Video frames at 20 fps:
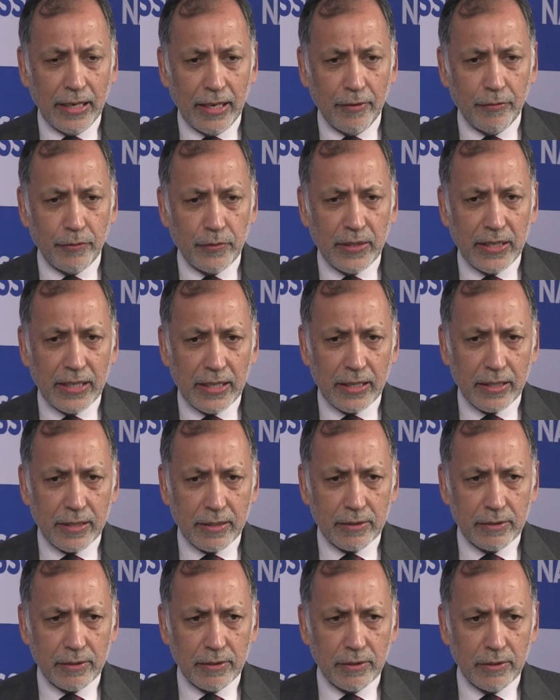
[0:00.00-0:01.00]
If they are
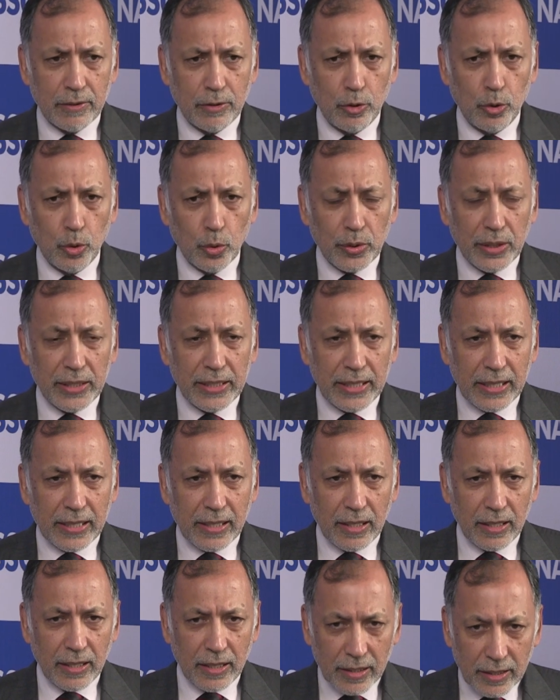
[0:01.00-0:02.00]
looking at
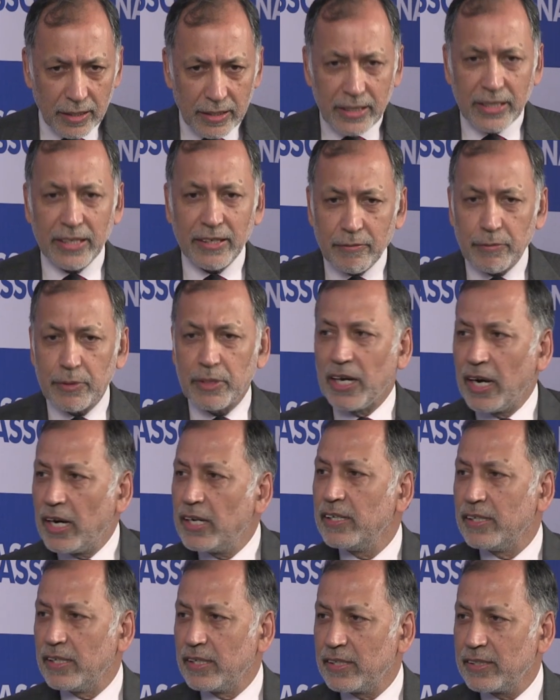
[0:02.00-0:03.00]
learning with
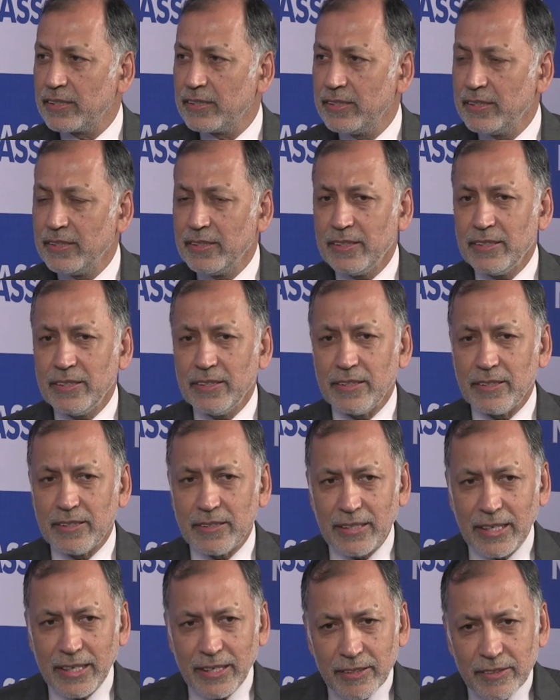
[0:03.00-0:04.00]
hunger,
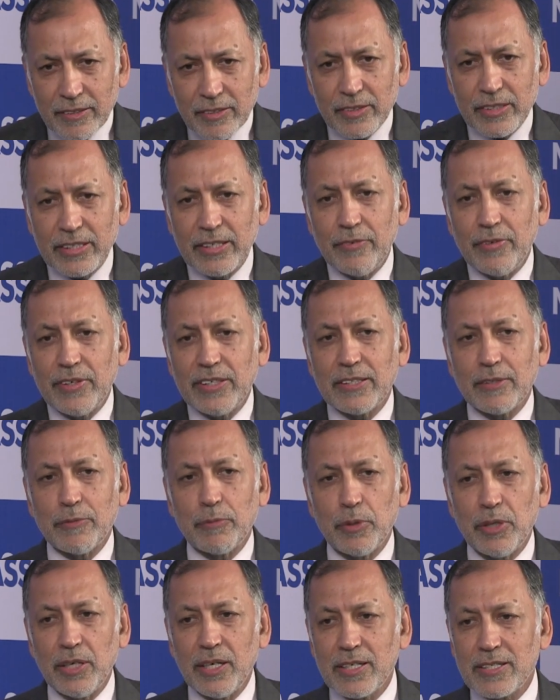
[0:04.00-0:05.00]
then giving the
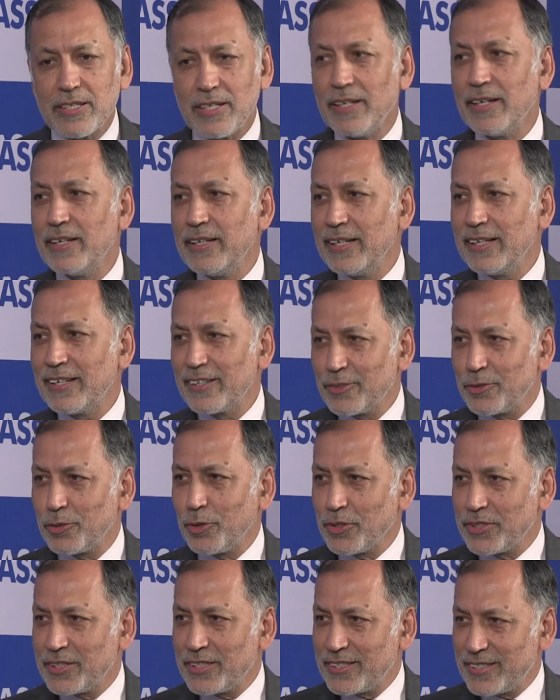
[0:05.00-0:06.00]
world's learning
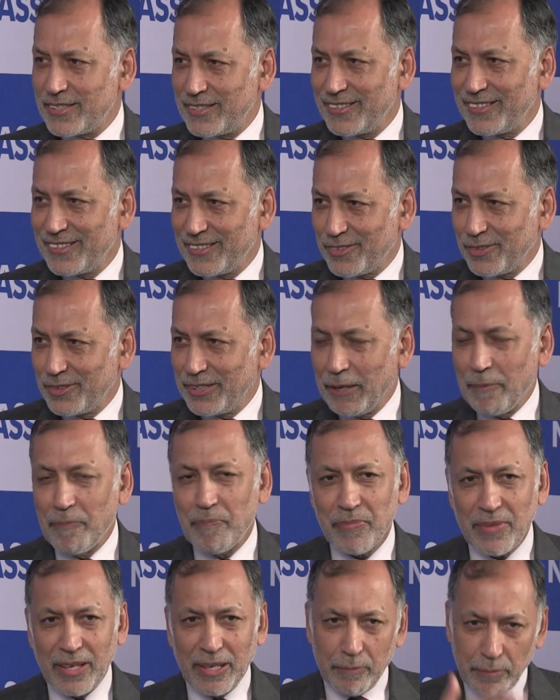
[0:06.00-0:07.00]
resources to them
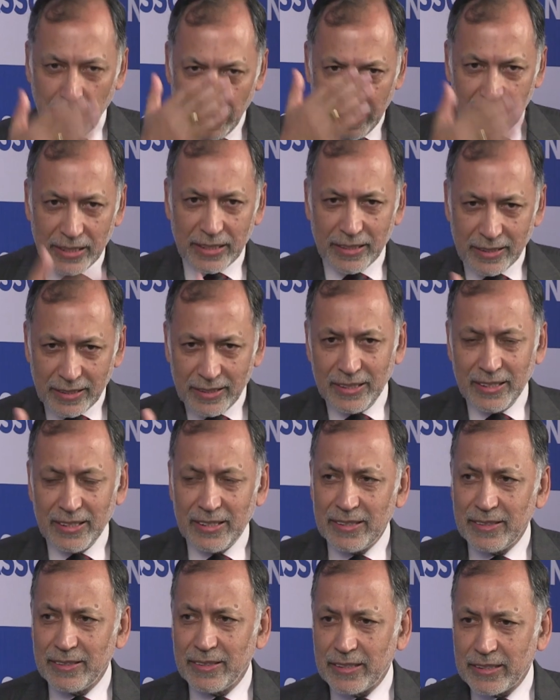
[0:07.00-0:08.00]
and building
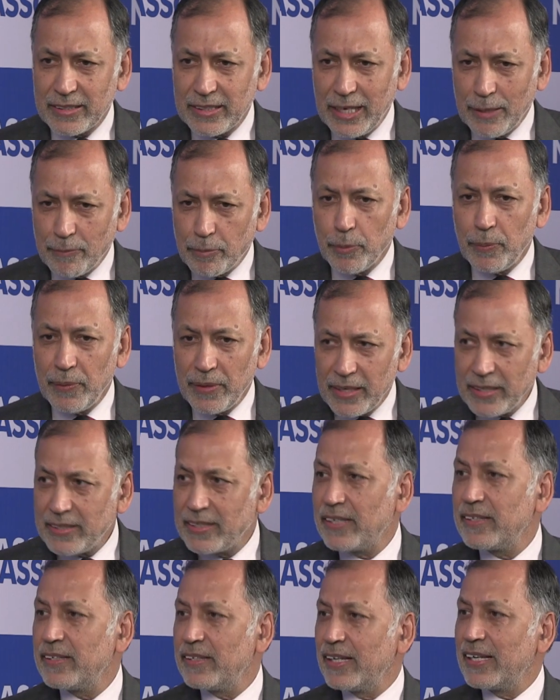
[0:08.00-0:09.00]
a capability
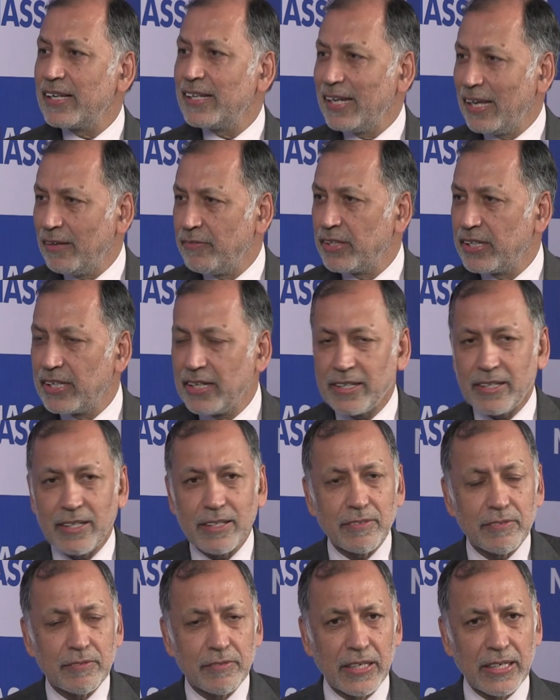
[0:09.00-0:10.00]
that they can navigate it
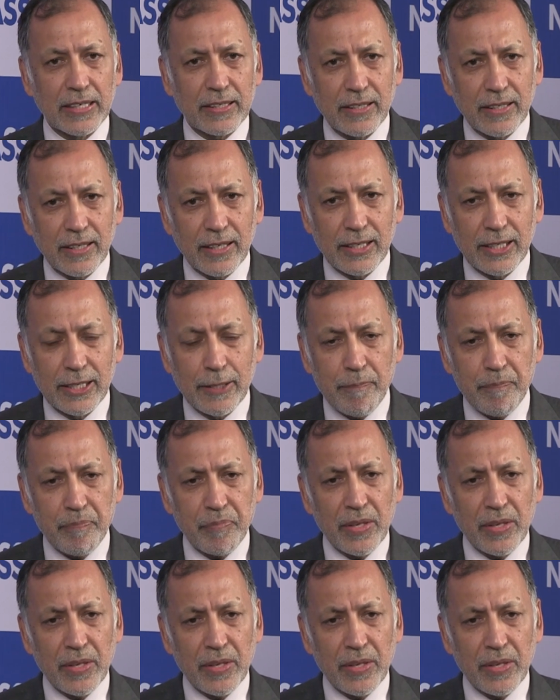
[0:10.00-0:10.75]
very clearly.